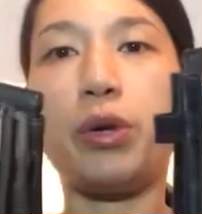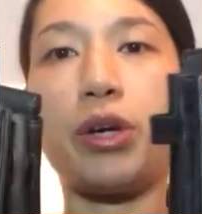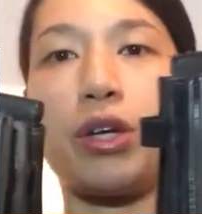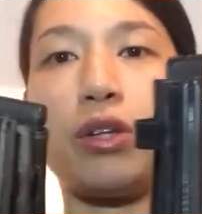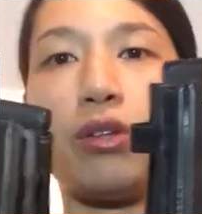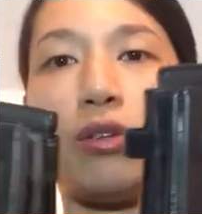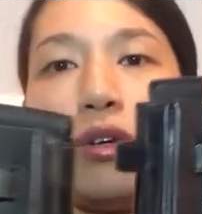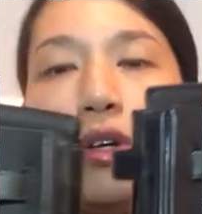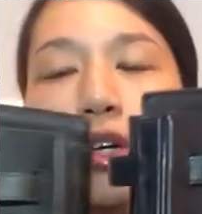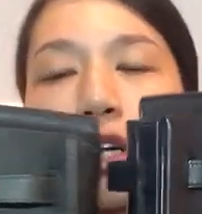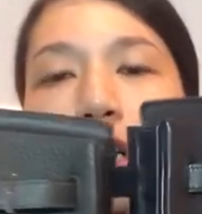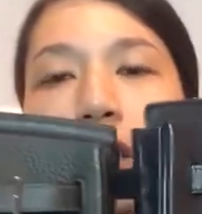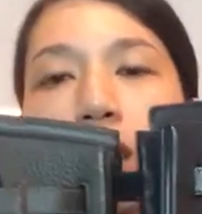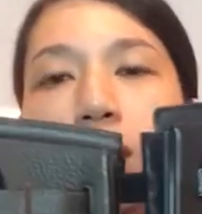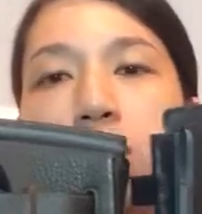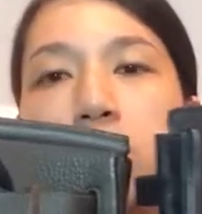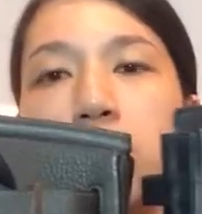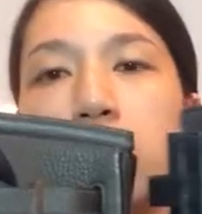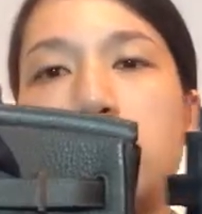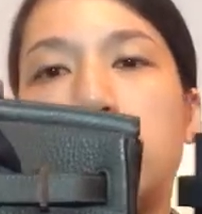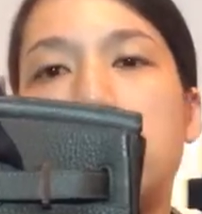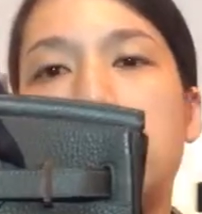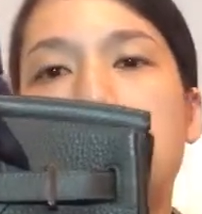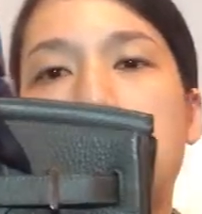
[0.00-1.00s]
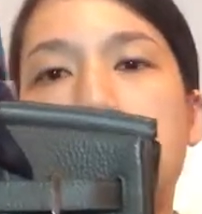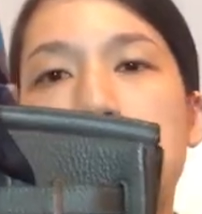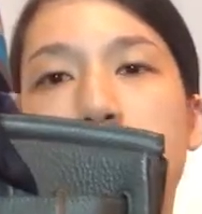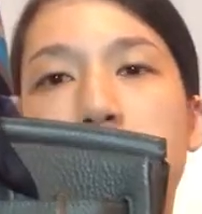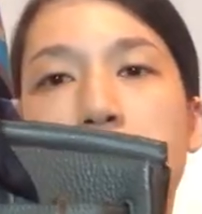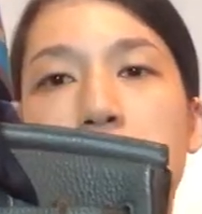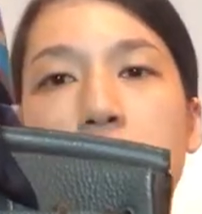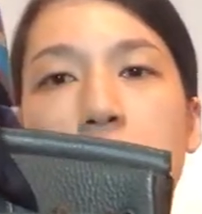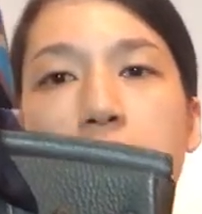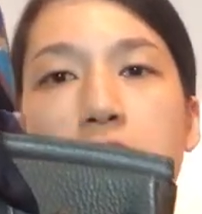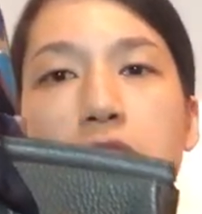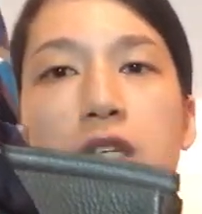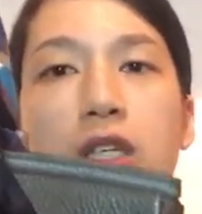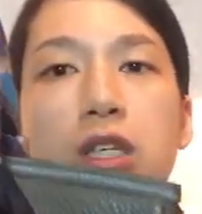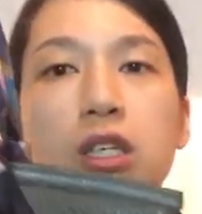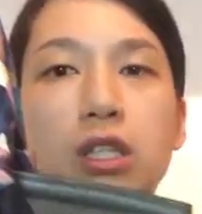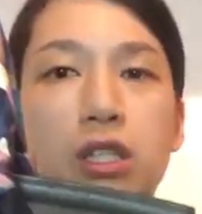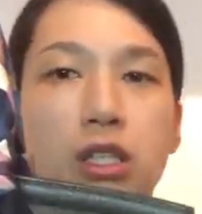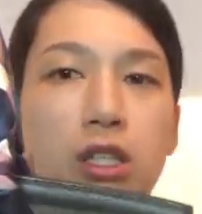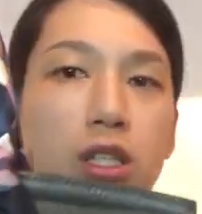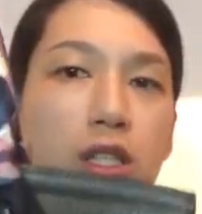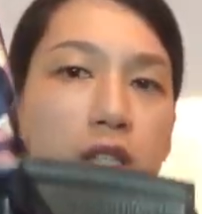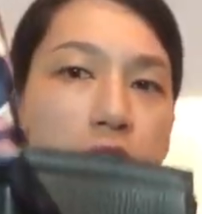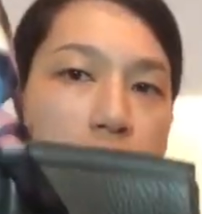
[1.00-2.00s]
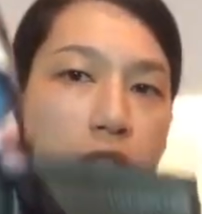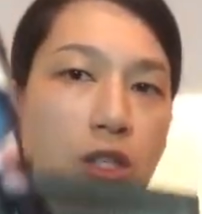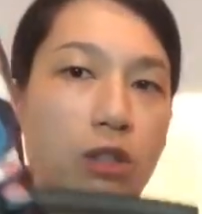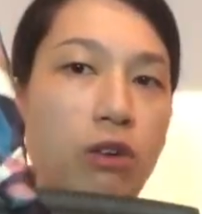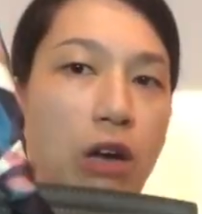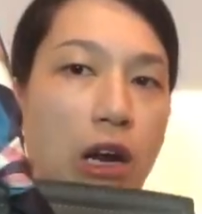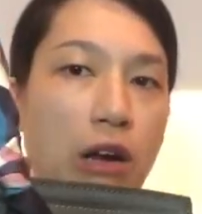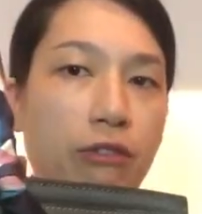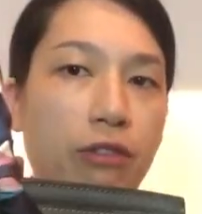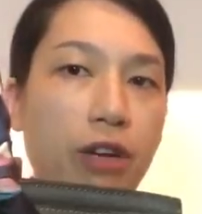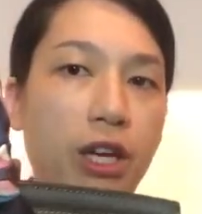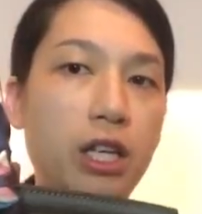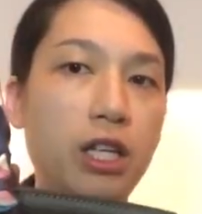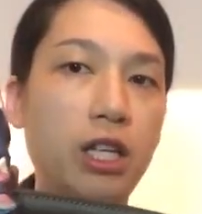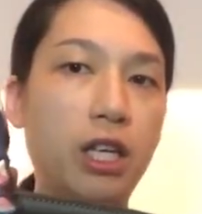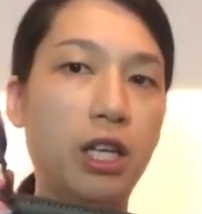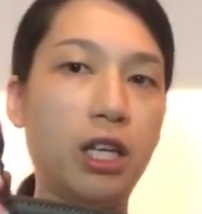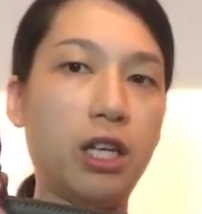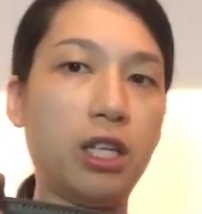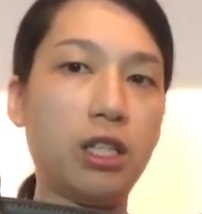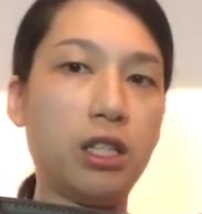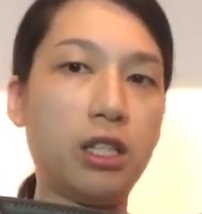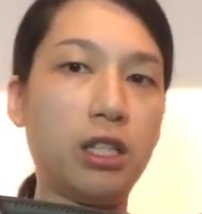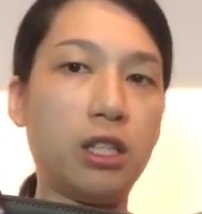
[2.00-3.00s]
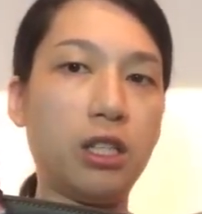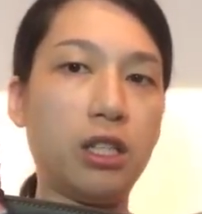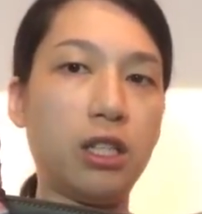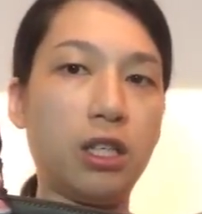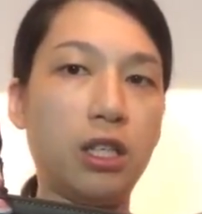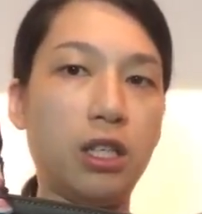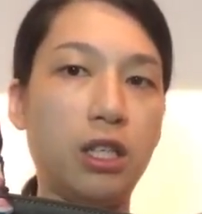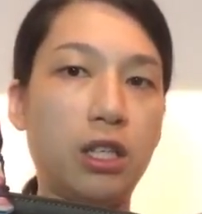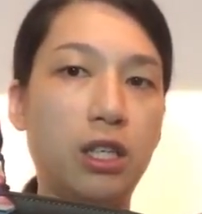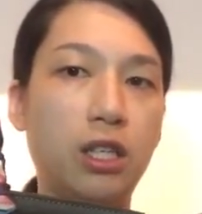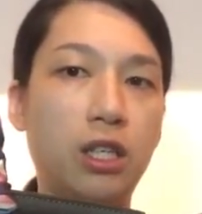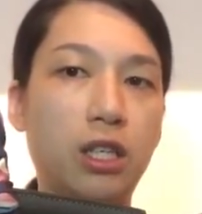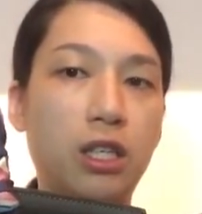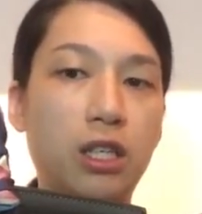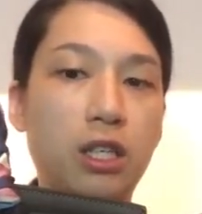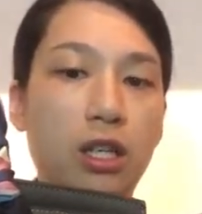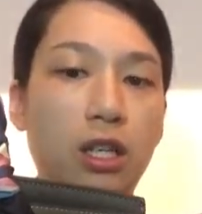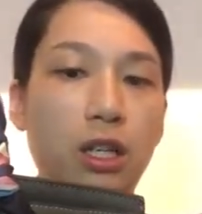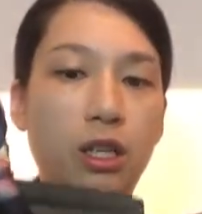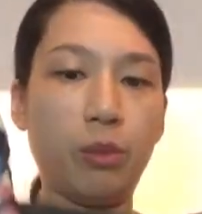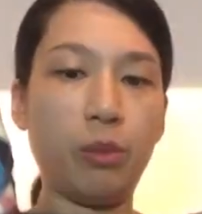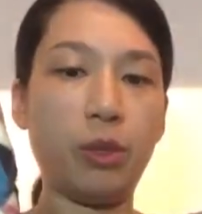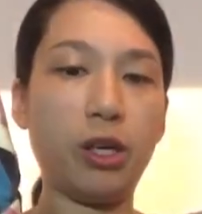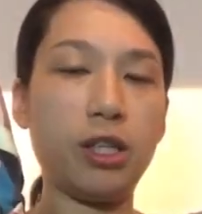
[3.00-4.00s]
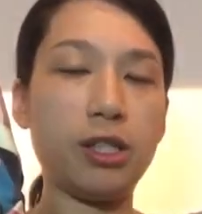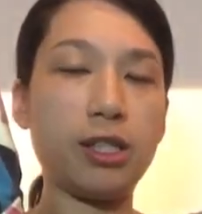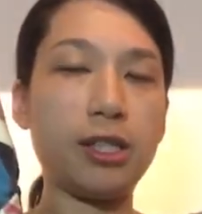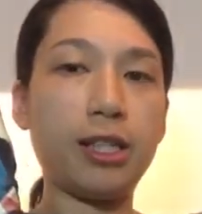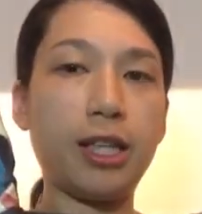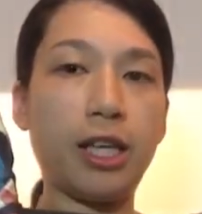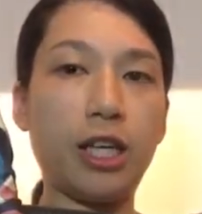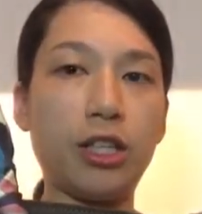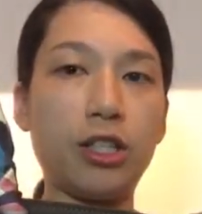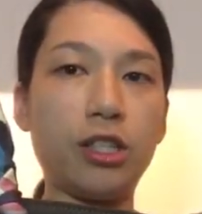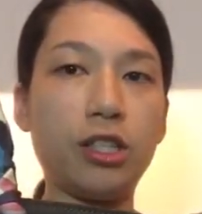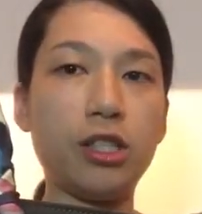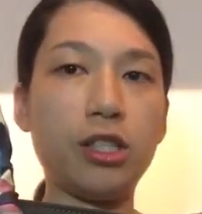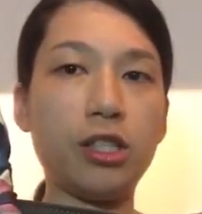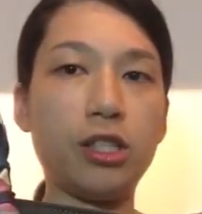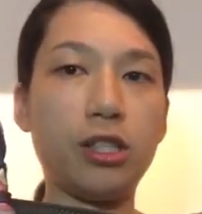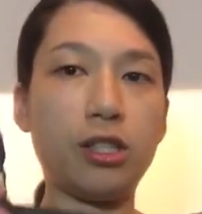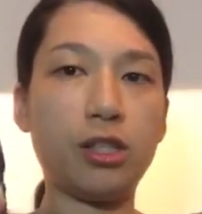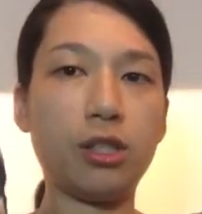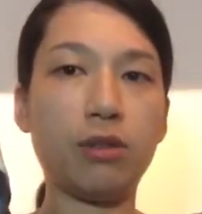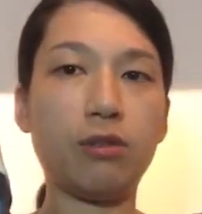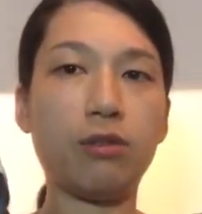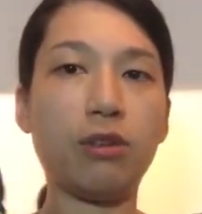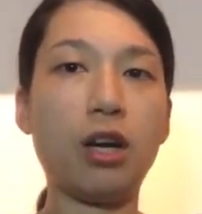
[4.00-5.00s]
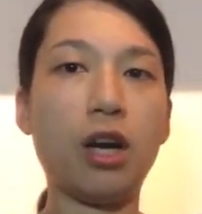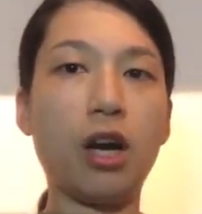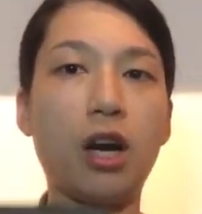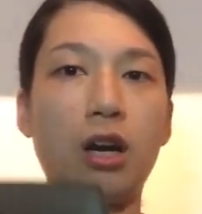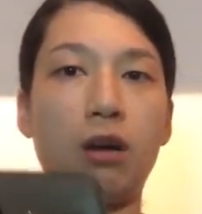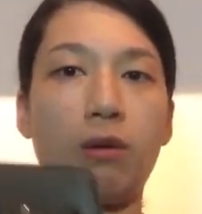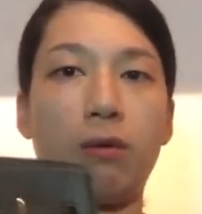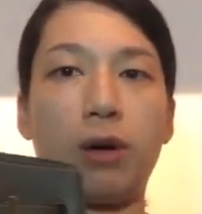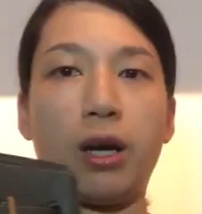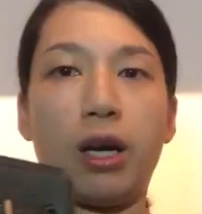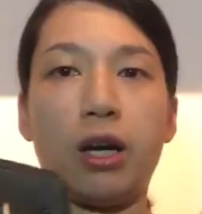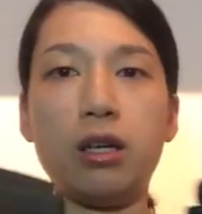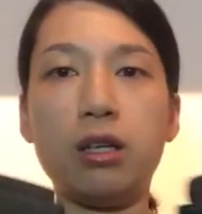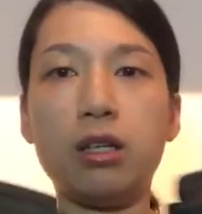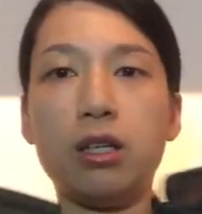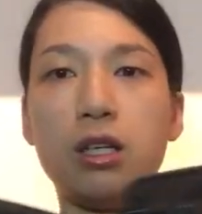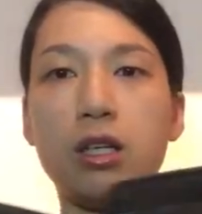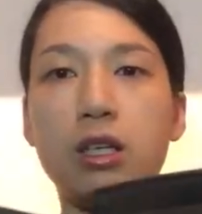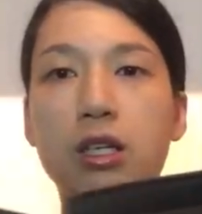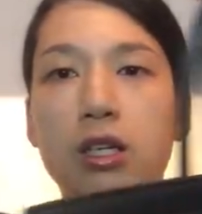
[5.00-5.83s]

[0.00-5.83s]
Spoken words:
Birkin 30. So this is the graphite in Clemence leather, silver hardware.